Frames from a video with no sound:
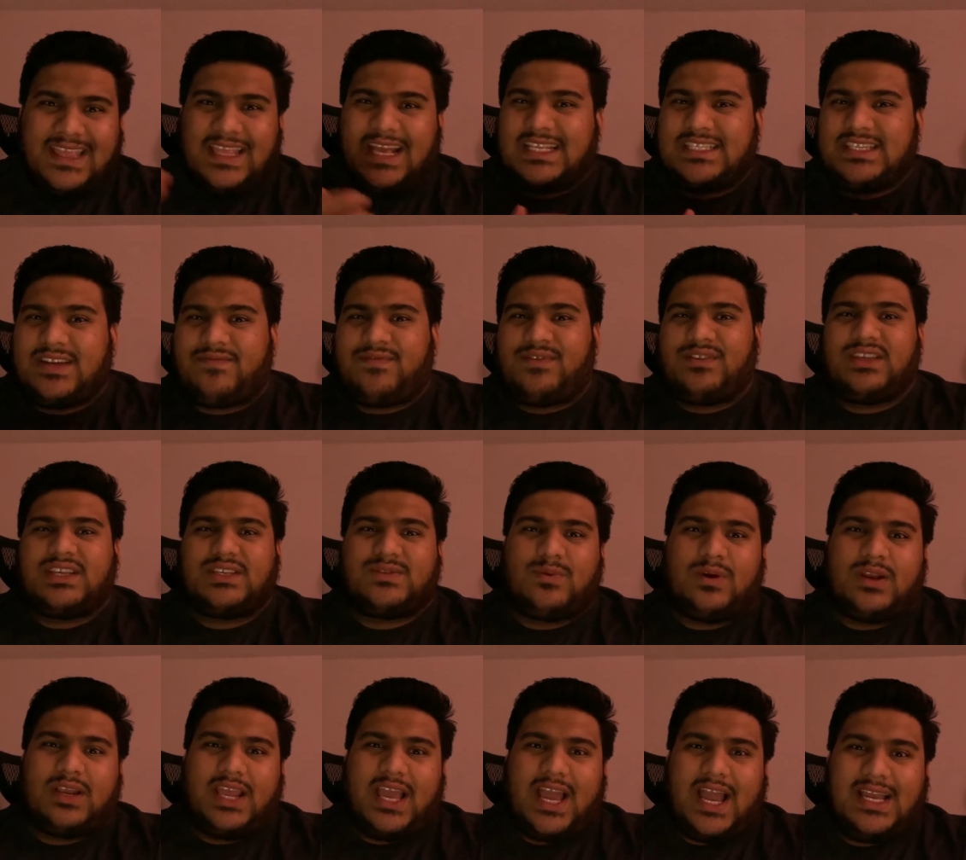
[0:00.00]
that's it for this
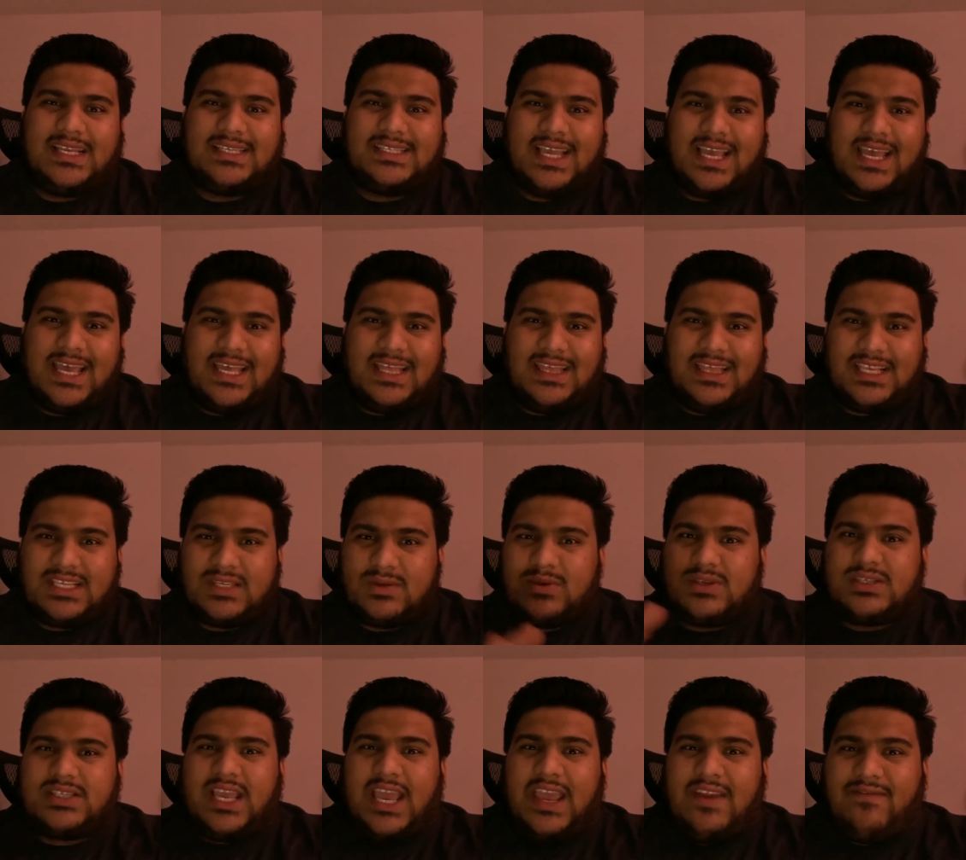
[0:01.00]
one, guys. This
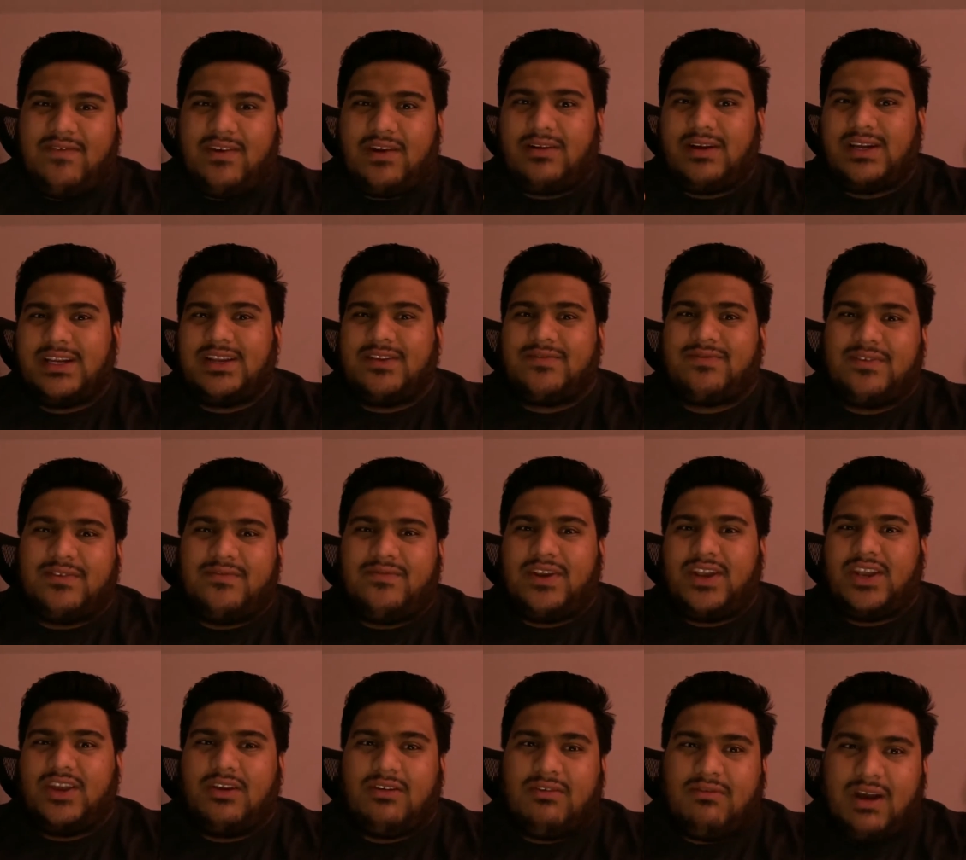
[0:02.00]
was a very different
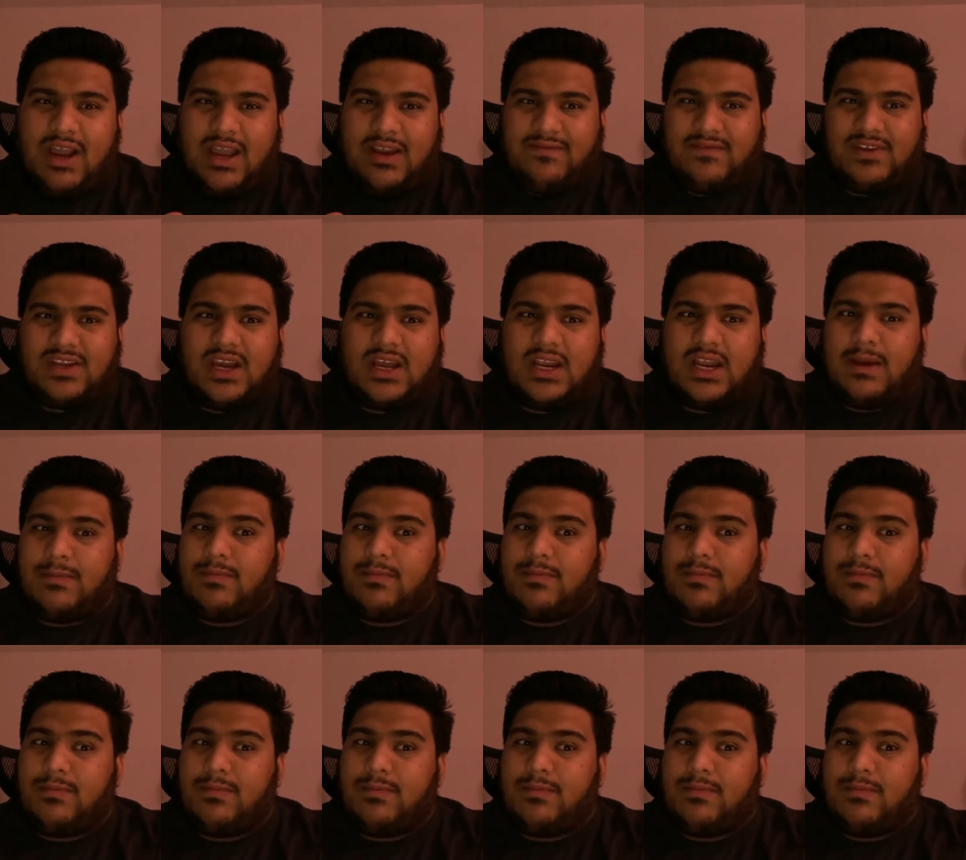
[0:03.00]
video I've done.